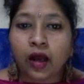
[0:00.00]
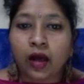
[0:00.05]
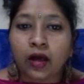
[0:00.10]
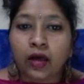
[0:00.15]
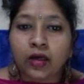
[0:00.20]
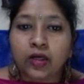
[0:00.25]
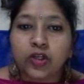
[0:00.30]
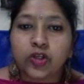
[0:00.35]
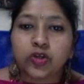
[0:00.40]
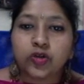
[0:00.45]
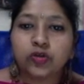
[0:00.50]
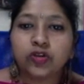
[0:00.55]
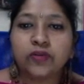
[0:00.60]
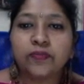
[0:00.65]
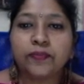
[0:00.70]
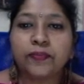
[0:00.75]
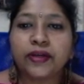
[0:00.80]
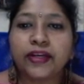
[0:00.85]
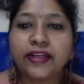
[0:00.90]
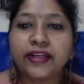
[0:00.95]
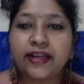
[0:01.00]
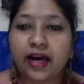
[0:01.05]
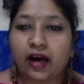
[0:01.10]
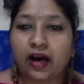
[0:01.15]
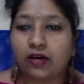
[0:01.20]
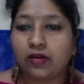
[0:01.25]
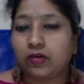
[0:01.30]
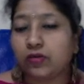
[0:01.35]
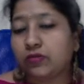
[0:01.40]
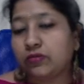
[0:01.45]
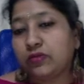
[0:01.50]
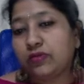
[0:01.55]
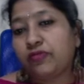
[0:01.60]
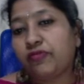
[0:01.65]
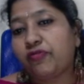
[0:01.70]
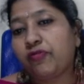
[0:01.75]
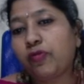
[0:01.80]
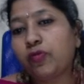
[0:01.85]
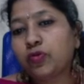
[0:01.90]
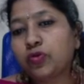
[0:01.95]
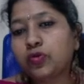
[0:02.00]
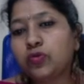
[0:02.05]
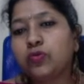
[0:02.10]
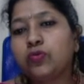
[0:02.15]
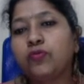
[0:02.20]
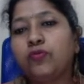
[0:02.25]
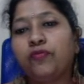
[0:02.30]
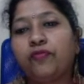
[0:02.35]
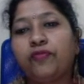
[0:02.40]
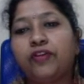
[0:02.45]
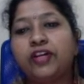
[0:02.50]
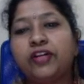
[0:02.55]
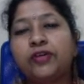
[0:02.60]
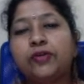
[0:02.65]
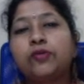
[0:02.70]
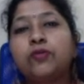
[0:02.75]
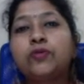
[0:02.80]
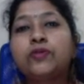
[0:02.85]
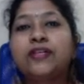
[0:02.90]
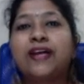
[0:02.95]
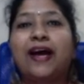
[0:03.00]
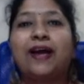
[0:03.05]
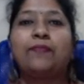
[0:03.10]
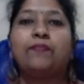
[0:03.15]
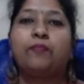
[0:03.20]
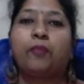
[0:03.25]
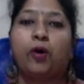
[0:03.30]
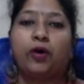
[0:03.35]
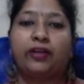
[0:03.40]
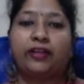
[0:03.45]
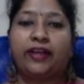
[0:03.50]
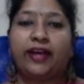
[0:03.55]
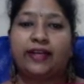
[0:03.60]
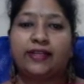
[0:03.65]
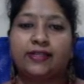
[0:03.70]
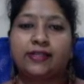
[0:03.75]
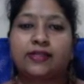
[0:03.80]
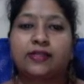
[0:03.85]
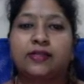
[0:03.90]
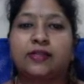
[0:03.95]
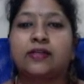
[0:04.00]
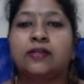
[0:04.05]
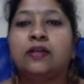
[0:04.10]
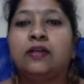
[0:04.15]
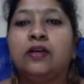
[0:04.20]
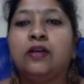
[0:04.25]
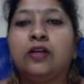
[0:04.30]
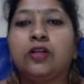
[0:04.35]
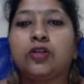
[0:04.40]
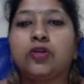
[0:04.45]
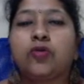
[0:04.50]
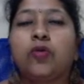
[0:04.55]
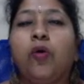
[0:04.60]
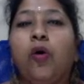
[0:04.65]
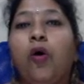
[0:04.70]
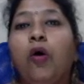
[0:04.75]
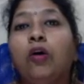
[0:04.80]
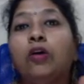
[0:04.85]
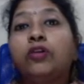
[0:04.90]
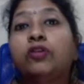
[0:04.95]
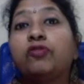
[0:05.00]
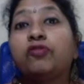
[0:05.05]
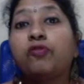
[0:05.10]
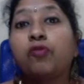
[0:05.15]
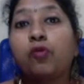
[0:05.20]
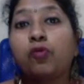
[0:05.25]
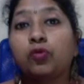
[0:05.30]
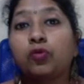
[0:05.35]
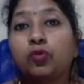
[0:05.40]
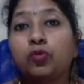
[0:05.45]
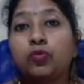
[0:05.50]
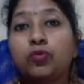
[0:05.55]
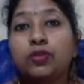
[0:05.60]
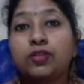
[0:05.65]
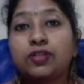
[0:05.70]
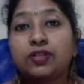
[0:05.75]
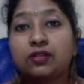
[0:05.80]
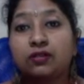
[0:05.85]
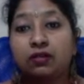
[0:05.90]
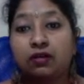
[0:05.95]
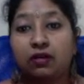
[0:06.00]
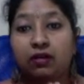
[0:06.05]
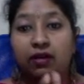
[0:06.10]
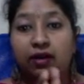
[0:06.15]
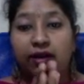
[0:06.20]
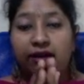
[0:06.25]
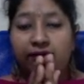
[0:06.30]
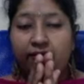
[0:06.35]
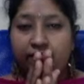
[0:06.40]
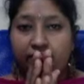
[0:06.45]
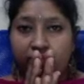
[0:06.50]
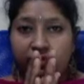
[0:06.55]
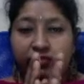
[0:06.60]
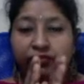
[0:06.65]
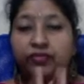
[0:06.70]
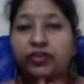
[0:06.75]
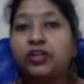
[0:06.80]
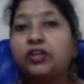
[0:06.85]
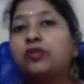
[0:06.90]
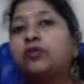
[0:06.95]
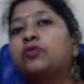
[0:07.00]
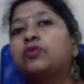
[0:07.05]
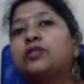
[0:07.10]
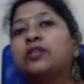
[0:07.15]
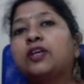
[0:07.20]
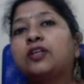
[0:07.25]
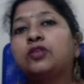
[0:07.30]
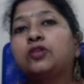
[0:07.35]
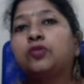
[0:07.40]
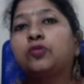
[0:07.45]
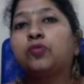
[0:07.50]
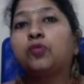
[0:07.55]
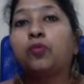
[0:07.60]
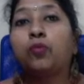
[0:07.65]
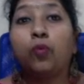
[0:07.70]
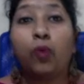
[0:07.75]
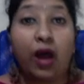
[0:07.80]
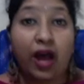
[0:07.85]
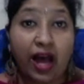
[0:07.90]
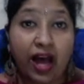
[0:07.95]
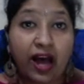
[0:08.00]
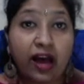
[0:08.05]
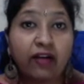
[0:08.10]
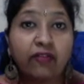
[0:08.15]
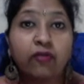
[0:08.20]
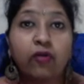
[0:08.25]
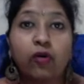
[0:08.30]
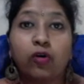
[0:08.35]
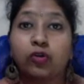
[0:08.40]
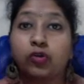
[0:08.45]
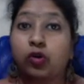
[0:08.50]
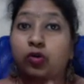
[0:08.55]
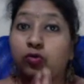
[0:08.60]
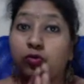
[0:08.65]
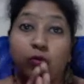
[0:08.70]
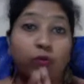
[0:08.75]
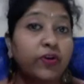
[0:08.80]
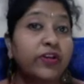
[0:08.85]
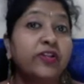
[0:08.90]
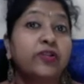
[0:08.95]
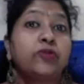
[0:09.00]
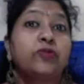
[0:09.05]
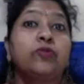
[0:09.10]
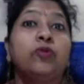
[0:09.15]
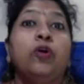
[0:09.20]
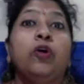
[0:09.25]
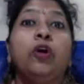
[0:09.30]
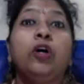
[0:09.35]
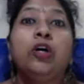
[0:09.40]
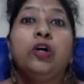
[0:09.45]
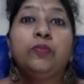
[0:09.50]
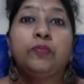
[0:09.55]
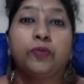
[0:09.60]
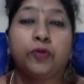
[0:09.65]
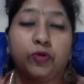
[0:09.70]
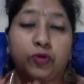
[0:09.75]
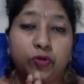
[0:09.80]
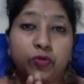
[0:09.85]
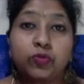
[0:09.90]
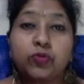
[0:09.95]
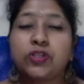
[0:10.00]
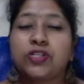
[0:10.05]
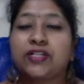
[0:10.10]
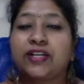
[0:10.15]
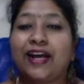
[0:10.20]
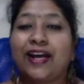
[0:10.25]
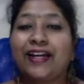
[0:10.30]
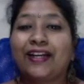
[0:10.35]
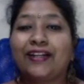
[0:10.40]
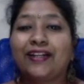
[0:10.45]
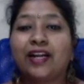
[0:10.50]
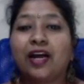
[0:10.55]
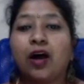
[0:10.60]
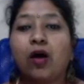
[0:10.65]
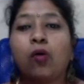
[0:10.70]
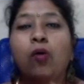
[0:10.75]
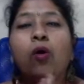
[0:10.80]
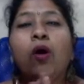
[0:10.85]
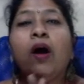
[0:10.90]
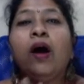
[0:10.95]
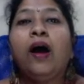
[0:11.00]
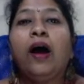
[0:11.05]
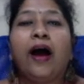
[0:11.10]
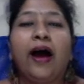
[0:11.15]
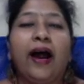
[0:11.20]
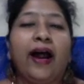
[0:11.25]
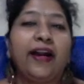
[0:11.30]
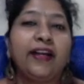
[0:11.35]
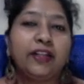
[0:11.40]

So the media, the photo, videos and podcasts. So all the photos, the videos that you have or you're going to produce right now, and the